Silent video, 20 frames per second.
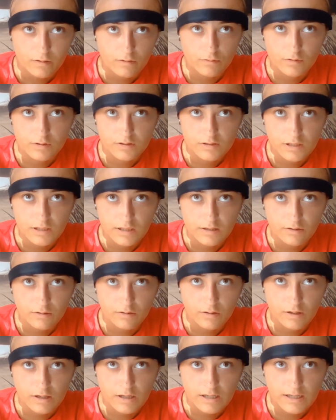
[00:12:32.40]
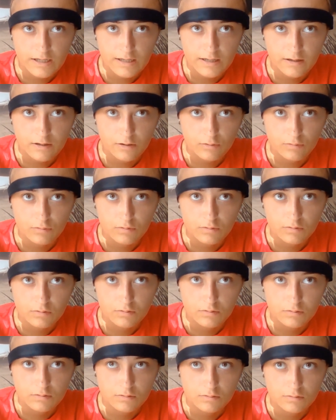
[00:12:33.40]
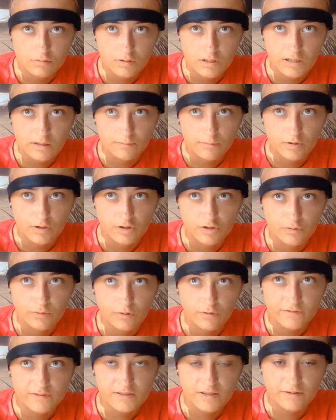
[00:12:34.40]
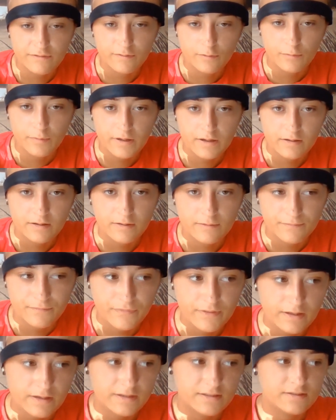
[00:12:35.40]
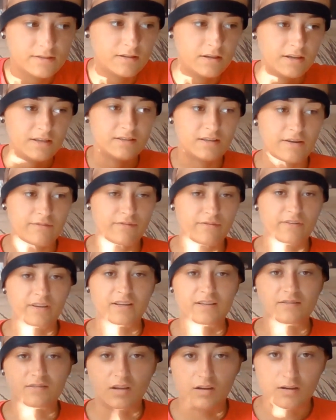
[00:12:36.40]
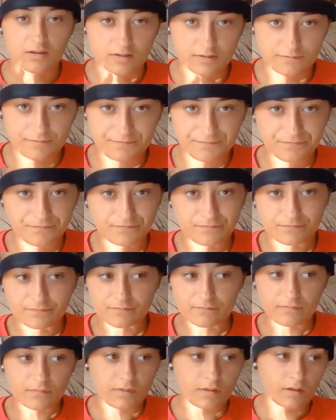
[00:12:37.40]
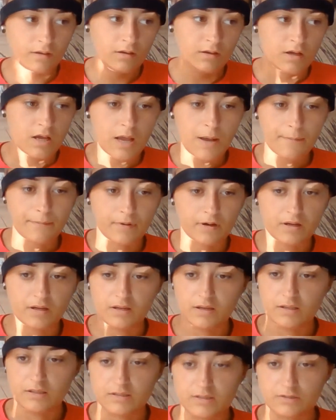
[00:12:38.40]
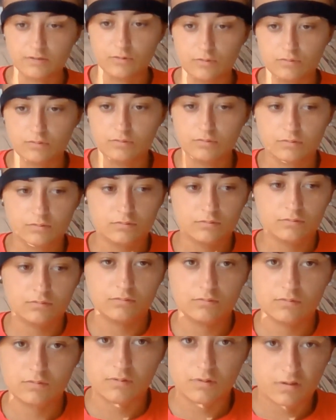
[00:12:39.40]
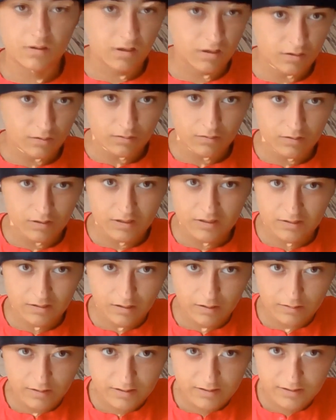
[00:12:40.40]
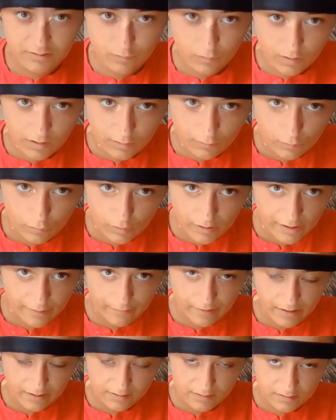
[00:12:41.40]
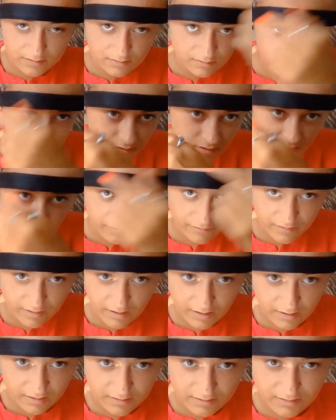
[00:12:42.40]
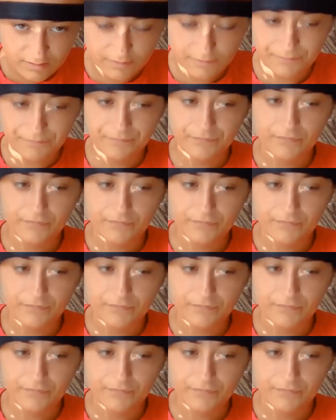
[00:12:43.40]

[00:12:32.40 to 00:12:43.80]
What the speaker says: honestly I don't know how I'm going to do it. Obviously I feel better that everything is done, but it's still, this is why I wore hairbands, to cover this.